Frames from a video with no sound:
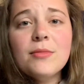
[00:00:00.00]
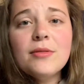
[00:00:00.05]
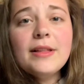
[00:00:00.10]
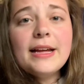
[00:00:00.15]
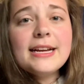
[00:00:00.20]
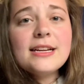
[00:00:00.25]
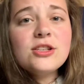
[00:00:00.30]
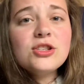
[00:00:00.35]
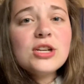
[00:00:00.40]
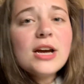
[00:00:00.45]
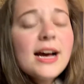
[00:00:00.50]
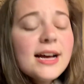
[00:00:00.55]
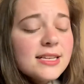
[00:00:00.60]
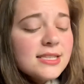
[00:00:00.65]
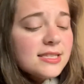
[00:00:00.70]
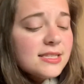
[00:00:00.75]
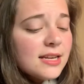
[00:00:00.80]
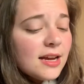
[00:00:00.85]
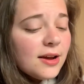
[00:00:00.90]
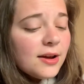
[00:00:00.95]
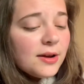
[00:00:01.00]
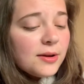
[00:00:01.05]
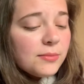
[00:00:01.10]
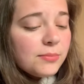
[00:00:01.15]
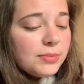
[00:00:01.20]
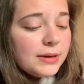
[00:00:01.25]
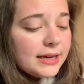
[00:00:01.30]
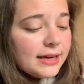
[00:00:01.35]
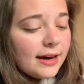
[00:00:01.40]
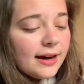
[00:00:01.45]
Like, just
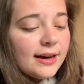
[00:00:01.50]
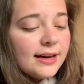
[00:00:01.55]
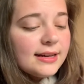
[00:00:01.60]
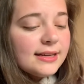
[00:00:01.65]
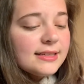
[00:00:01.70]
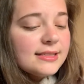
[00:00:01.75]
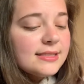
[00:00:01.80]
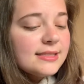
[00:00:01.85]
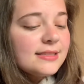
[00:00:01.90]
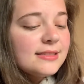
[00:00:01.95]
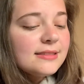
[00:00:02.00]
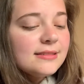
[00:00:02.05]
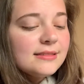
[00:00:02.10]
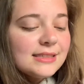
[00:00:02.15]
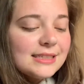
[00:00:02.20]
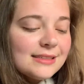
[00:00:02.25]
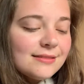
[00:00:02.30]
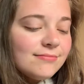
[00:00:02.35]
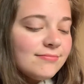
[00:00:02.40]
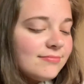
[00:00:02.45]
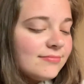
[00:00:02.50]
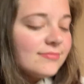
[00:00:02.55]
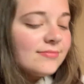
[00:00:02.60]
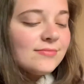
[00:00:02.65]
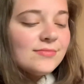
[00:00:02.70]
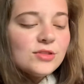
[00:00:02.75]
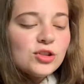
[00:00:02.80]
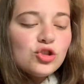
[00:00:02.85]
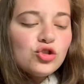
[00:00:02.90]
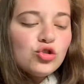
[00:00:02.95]
because, like,
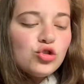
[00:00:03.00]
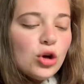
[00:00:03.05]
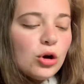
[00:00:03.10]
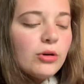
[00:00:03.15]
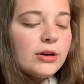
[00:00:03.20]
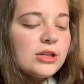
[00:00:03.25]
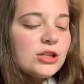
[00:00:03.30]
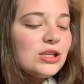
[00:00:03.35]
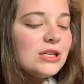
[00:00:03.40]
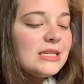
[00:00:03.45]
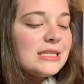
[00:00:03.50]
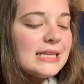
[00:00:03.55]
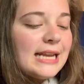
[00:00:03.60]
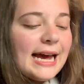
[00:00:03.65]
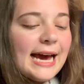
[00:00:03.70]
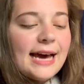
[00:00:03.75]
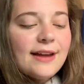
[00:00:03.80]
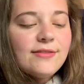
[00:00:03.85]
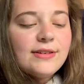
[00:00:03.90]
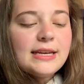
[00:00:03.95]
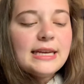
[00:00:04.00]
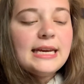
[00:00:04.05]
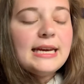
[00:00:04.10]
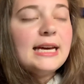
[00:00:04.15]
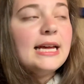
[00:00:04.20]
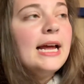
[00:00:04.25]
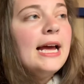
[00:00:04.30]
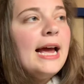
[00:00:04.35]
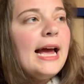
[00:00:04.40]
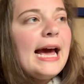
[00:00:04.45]
so good. She is an advocate.